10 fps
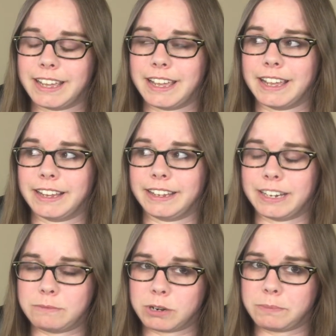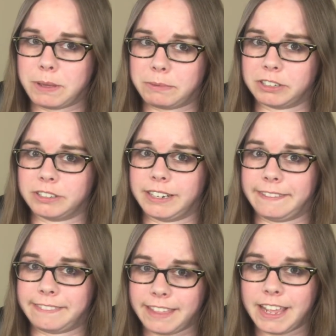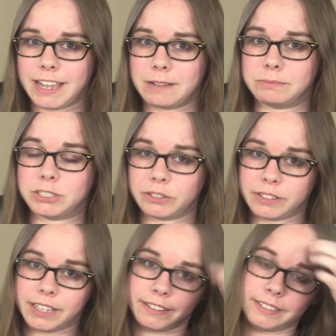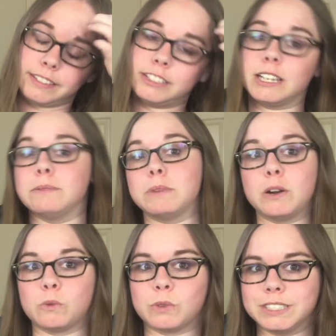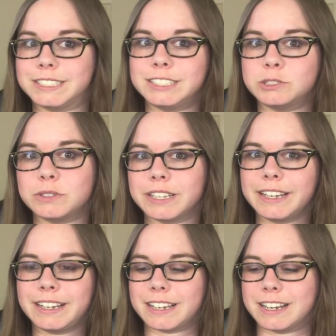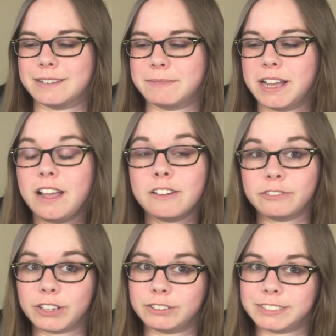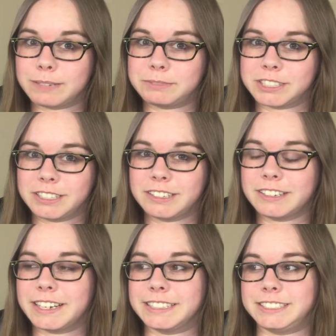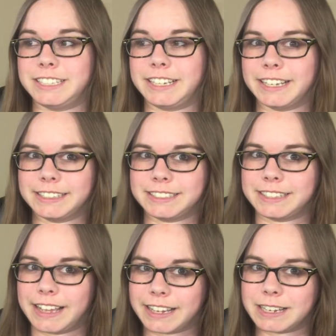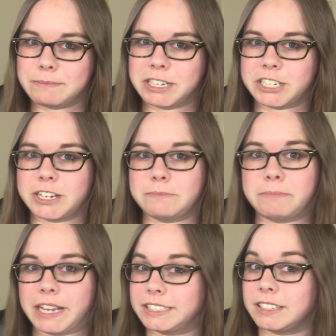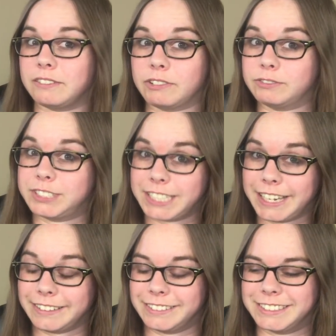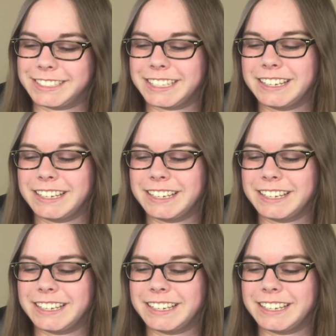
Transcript: and getting more people underneath them, so that some residual income flows up to her and she gets that commission based off of sales.